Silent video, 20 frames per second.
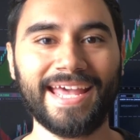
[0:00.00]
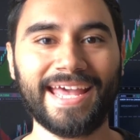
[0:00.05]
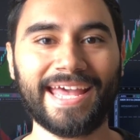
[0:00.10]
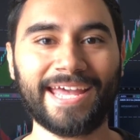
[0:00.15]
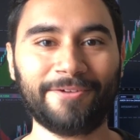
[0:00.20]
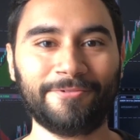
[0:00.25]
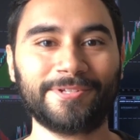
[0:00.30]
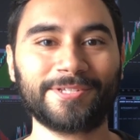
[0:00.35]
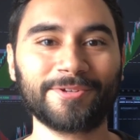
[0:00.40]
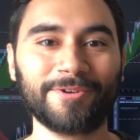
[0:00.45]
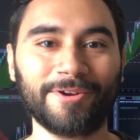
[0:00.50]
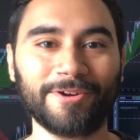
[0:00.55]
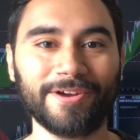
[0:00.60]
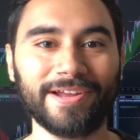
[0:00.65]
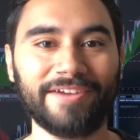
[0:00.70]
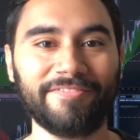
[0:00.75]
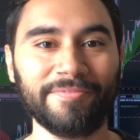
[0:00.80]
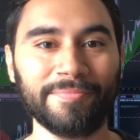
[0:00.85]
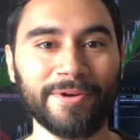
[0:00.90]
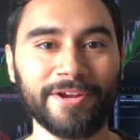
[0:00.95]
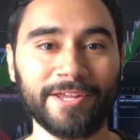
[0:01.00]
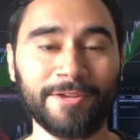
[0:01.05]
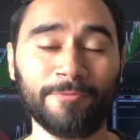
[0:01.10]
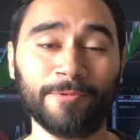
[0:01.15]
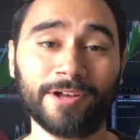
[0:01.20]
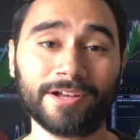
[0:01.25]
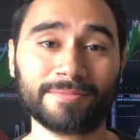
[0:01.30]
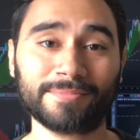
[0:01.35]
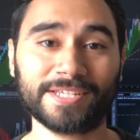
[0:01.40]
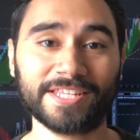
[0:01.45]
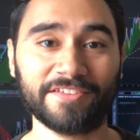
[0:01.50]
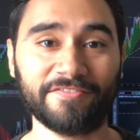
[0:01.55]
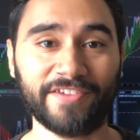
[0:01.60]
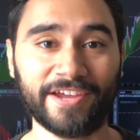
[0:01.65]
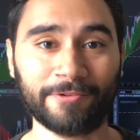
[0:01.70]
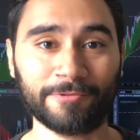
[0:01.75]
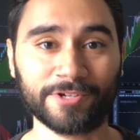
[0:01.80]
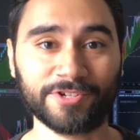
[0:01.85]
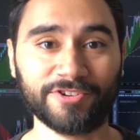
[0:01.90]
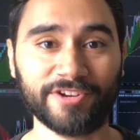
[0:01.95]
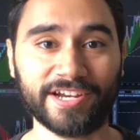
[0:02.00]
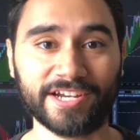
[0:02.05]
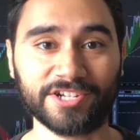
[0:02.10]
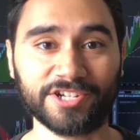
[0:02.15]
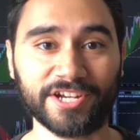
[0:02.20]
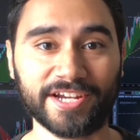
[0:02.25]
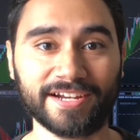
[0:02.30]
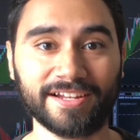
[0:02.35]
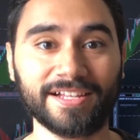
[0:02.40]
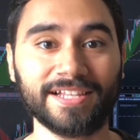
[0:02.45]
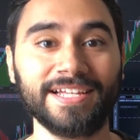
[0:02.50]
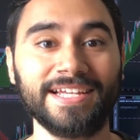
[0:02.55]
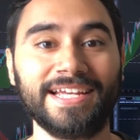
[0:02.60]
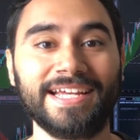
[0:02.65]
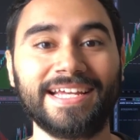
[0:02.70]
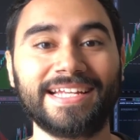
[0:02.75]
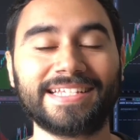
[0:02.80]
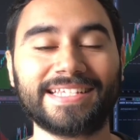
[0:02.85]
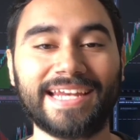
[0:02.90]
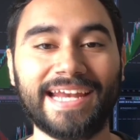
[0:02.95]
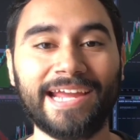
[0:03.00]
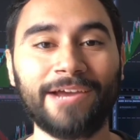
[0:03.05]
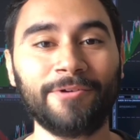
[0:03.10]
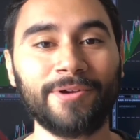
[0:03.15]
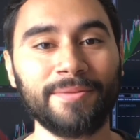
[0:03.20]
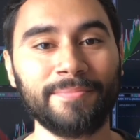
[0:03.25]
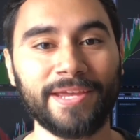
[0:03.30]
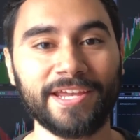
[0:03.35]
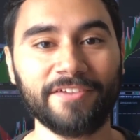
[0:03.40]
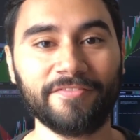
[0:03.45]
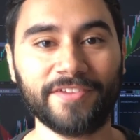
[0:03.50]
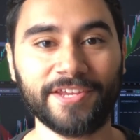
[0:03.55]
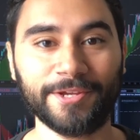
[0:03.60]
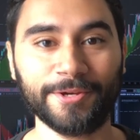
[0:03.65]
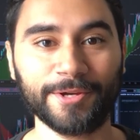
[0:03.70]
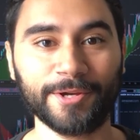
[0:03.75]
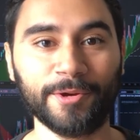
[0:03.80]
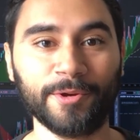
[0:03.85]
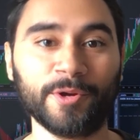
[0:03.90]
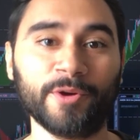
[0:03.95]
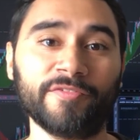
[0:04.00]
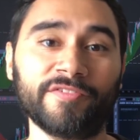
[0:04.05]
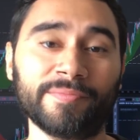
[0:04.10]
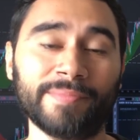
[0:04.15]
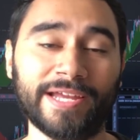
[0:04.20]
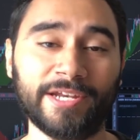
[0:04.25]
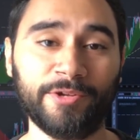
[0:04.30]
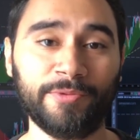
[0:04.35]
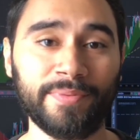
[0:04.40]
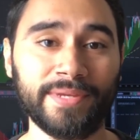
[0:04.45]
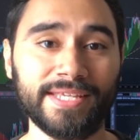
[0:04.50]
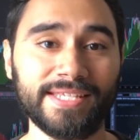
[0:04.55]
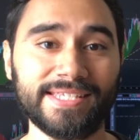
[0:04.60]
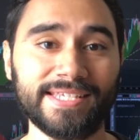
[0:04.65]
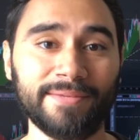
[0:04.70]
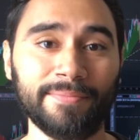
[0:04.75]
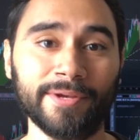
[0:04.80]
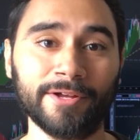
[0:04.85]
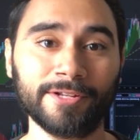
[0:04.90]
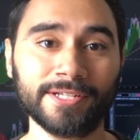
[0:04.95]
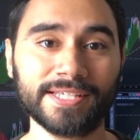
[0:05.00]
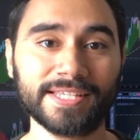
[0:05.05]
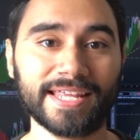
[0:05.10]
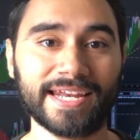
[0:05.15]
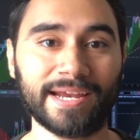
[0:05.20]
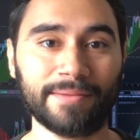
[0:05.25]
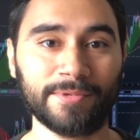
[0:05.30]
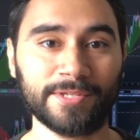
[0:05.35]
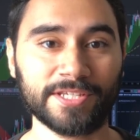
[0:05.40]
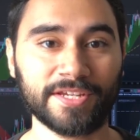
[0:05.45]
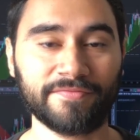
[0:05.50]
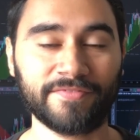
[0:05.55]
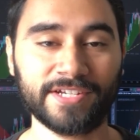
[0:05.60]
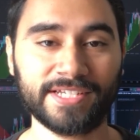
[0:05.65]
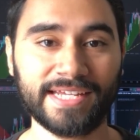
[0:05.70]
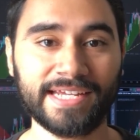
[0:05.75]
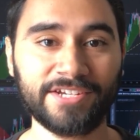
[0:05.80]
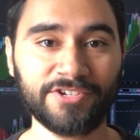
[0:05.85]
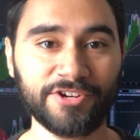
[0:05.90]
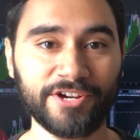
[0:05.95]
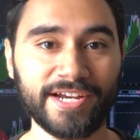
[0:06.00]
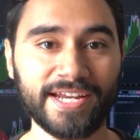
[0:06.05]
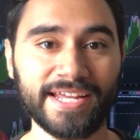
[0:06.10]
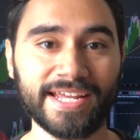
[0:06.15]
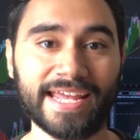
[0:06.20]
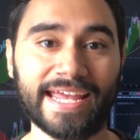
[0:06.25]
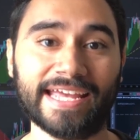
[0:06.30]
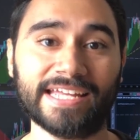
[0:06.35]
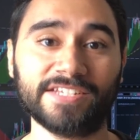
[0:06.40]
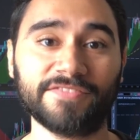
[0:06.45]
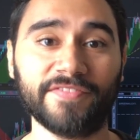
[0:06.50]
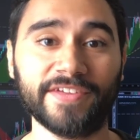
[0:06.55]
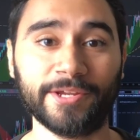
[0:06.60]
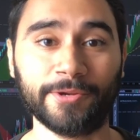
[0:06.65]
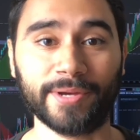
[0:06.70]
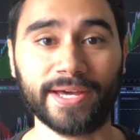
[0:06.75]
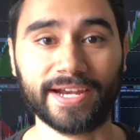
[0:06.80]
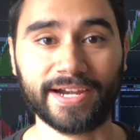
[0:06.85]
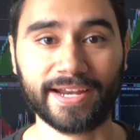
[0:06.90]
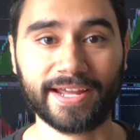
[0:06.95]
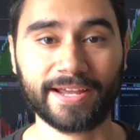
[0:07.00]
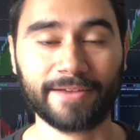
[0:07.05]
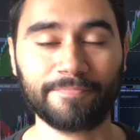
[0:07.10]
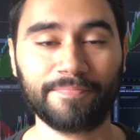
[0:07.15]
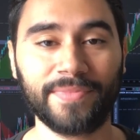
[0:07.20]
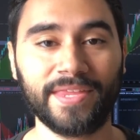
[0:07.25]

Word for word: Hey, what's going on everybody? Welcome to the Vanquish Trading channel. Today I want to make a video going over my new P C build that I'm using for day trading and video editing.